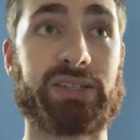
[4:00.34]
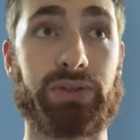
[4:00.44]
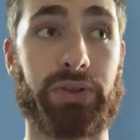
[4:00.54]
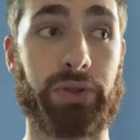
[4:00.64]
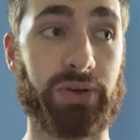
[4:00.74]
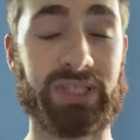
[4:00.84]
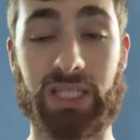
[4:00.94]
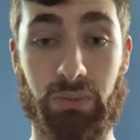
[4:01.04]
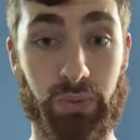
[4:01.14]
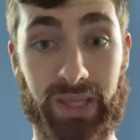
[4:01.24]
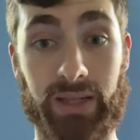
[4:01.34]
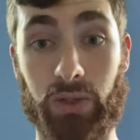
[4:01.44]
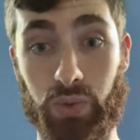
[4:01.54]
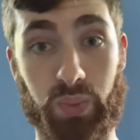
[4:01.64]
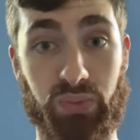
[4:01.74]
until the third season before they had
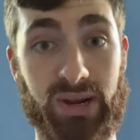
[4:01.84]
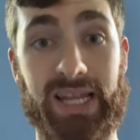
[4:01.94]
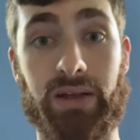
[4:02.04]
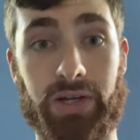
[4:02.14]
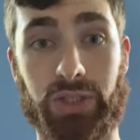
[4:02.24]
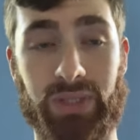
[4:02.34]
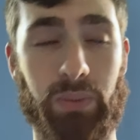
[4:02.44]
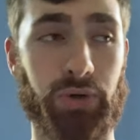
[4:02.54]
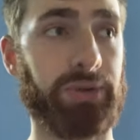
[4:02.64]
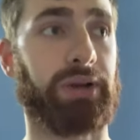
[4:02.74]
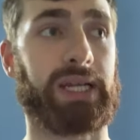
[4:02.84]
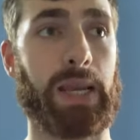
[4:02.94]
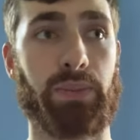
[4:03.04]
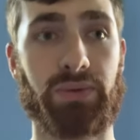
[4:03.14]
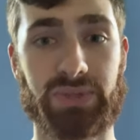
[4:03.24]
those breakout years where they proved they were
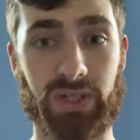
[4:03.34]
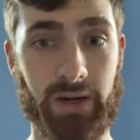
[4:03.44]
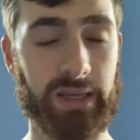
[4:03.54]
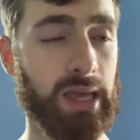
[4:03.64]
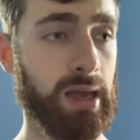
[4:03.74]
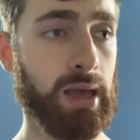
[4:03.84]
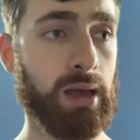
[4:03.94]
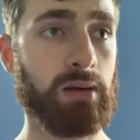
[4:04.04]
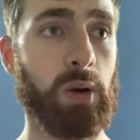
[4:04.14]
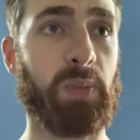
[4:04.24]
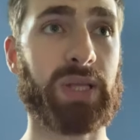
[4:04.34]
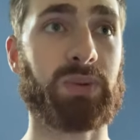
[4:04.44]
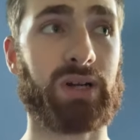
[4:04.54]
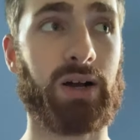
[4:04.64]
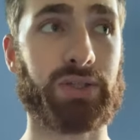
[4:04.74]
capable of starting. But
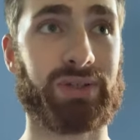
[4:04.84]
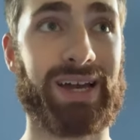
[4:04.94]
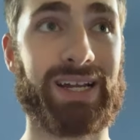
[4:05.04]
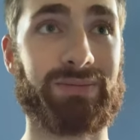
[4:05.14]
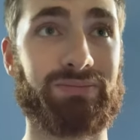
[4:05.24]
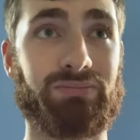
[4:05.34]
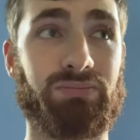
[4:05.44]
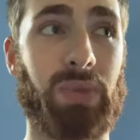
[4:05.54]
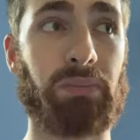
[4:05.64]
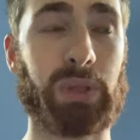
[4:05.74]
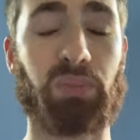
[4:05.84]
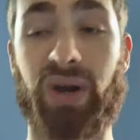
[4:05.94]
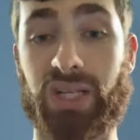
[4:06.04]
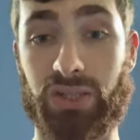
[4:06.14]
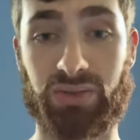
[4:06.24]
Pittsburgh also kind of pumped the
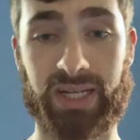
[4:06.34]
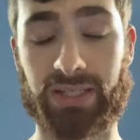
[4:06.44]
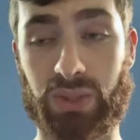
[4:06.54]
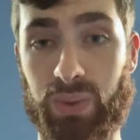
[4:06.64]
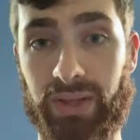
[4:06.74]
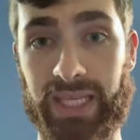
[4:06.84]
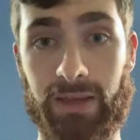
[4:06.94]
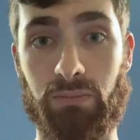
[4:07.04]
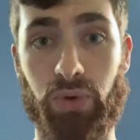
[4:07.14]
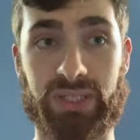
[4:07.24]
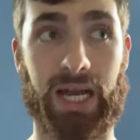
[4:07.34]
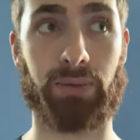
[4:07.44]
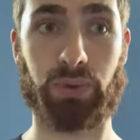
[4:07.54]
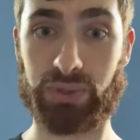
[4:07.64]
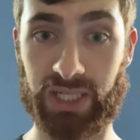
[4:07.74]
brakes on those guys as well. They gave them more
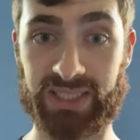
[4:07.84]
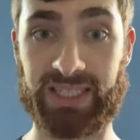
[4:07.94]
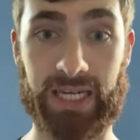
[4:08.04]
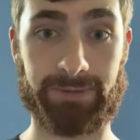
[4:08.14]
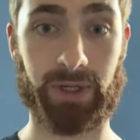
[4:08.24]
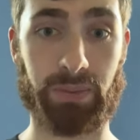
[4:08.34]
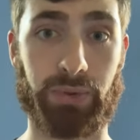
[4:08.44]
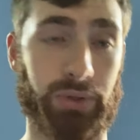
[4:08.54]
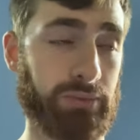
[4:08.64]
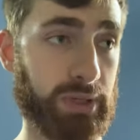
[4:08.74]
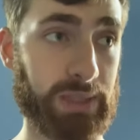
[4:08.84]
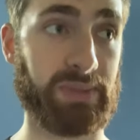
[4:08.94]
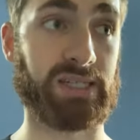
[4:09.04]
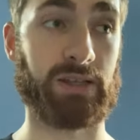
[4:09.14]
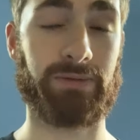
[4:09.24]
time to adjust the NFL before throwing
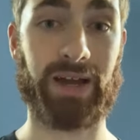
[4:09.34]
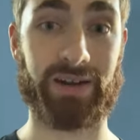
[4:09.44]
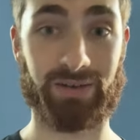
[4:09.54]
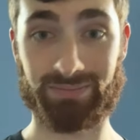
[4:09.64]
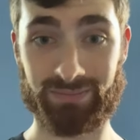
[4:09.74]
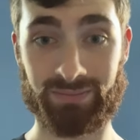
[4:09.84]
them into the fire.